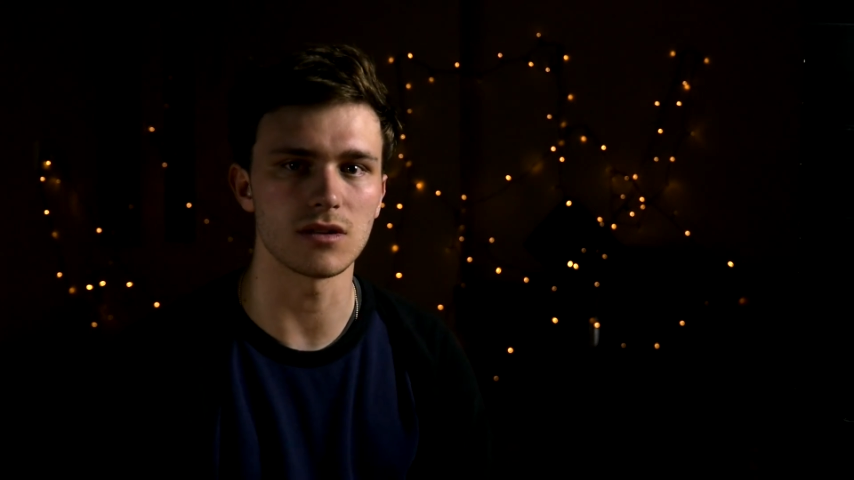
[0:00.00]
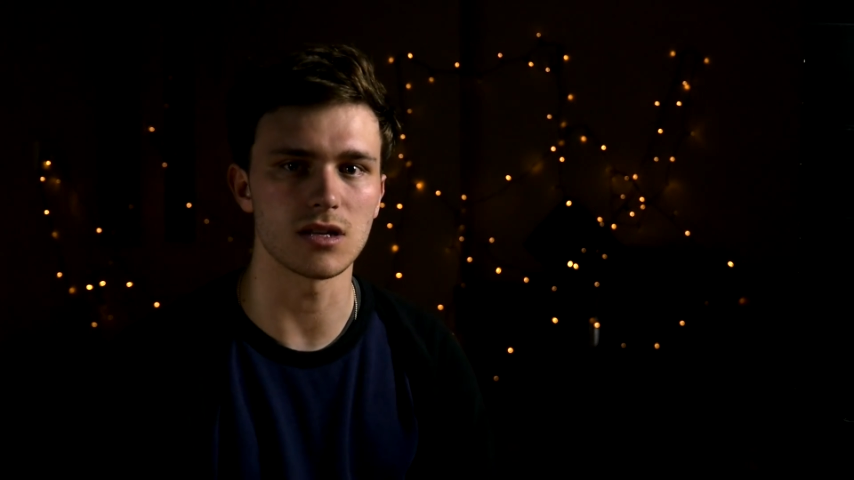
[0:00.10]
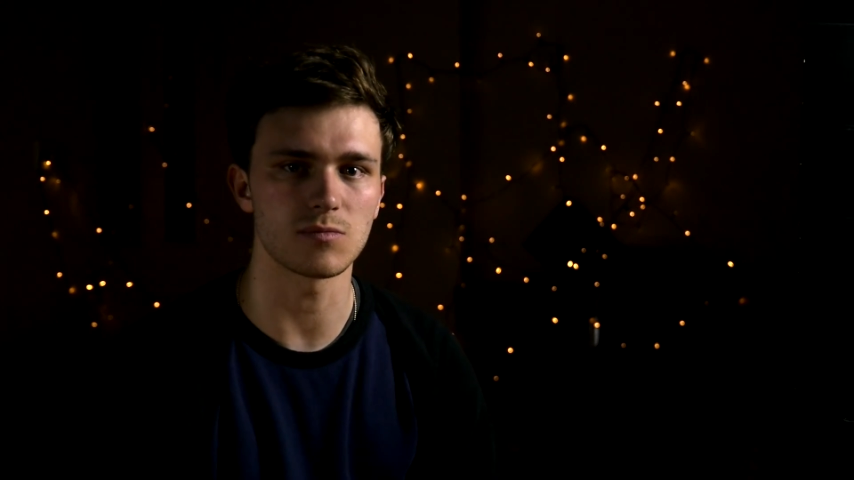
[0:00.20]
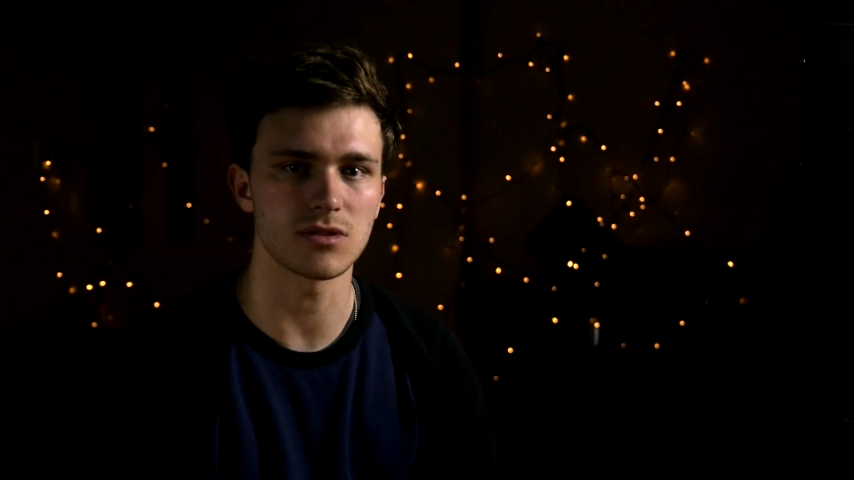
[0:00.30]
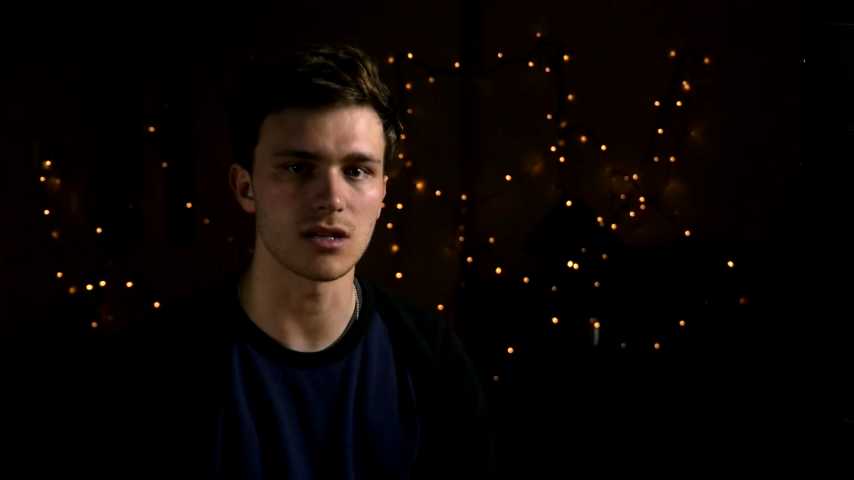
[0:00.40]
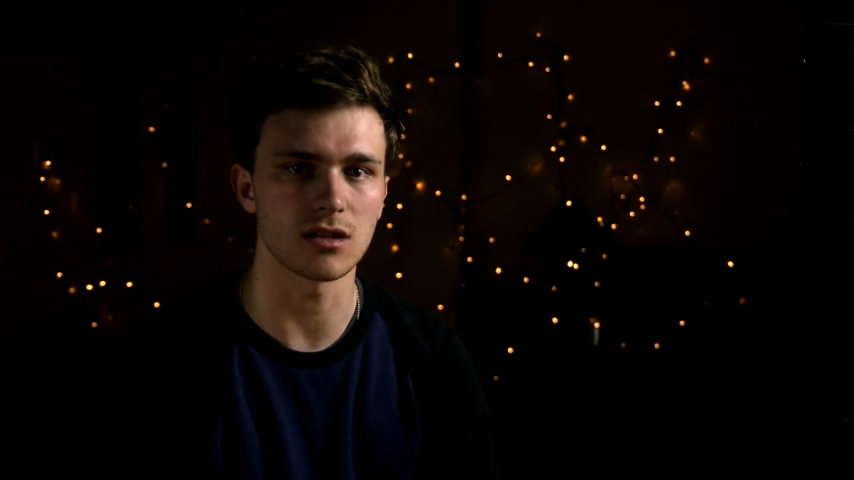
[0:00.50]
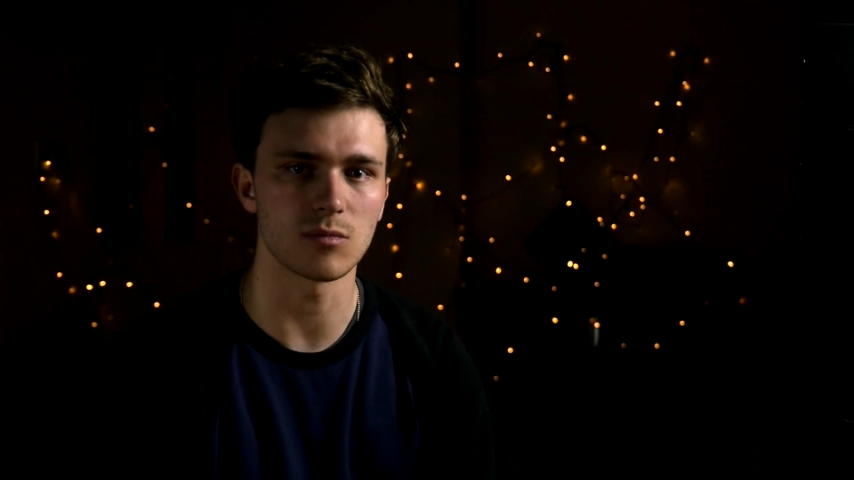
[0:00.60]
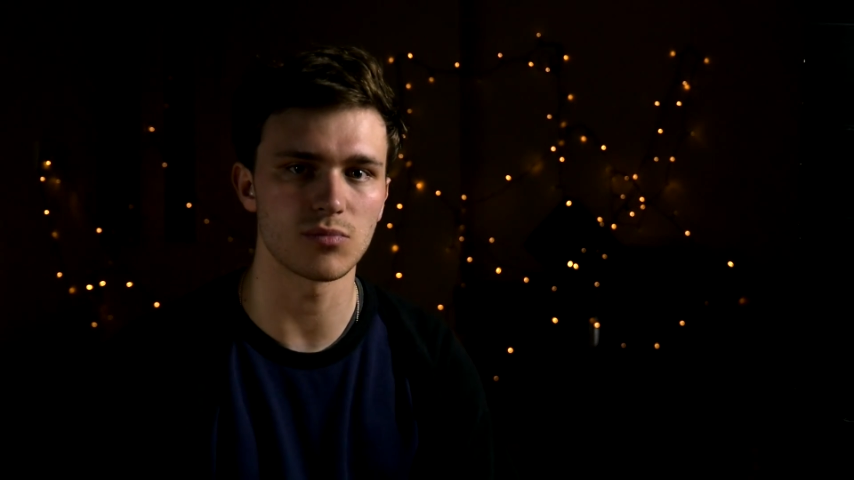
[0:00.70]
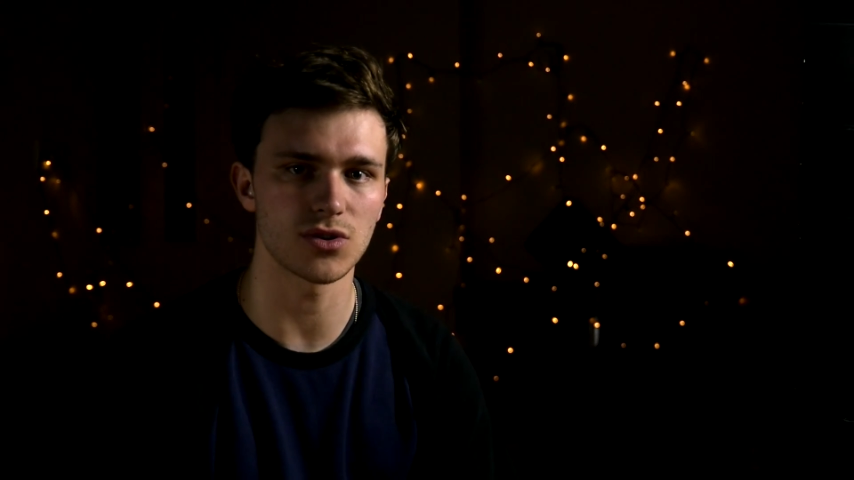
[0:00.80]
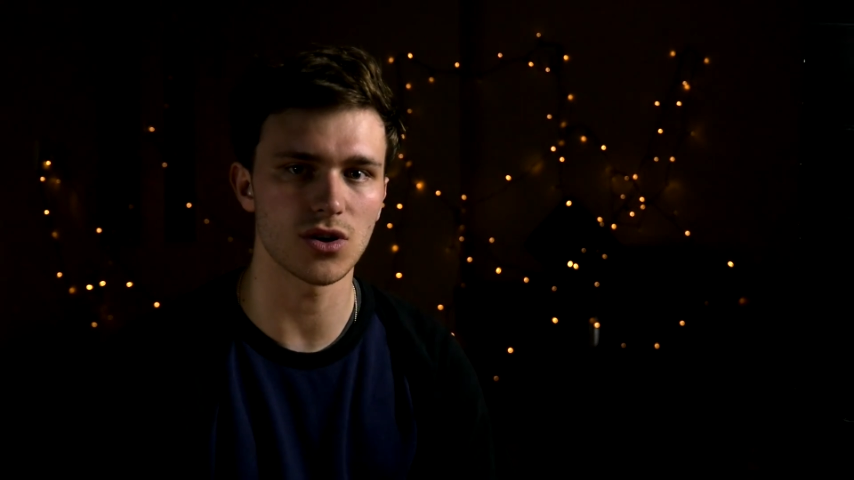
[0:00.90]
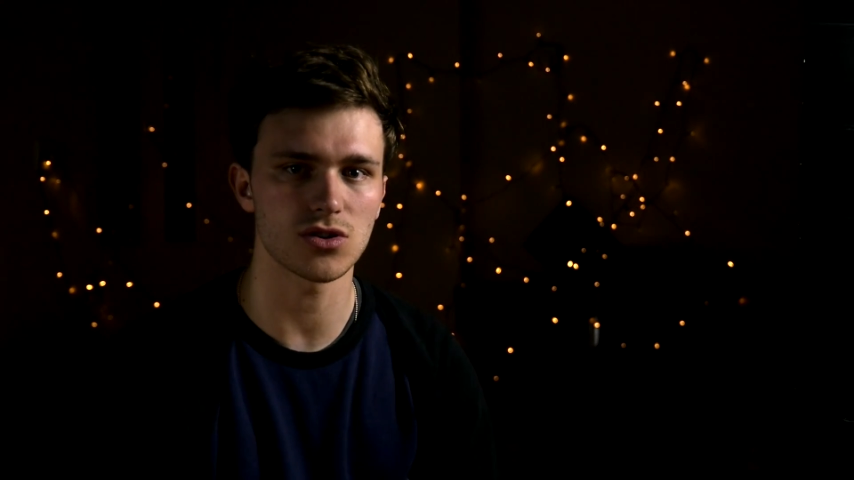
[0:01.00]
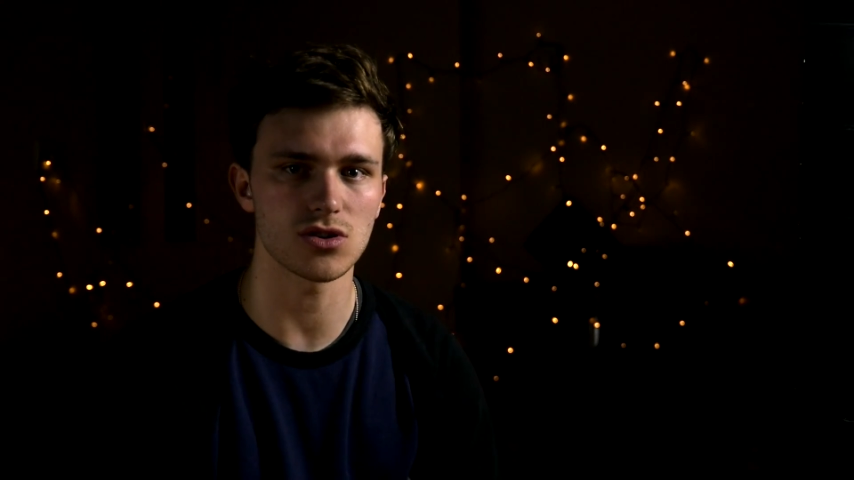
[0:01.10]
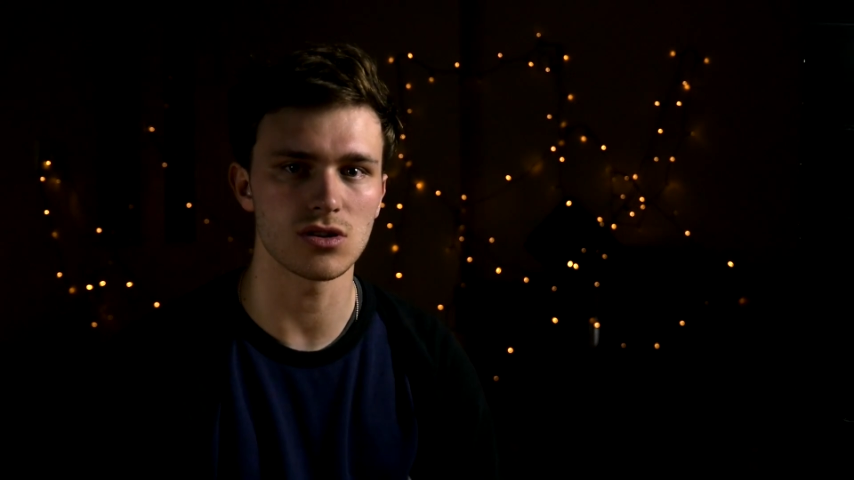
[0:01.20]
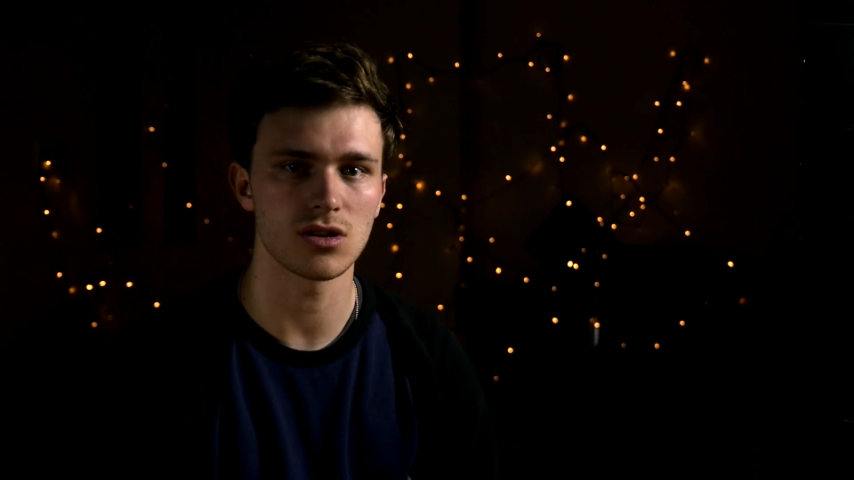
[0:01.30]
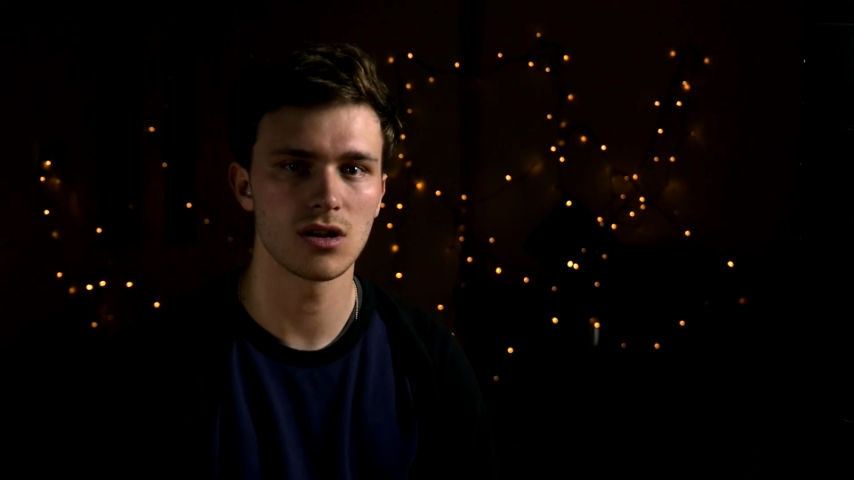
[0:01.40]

for this particular production.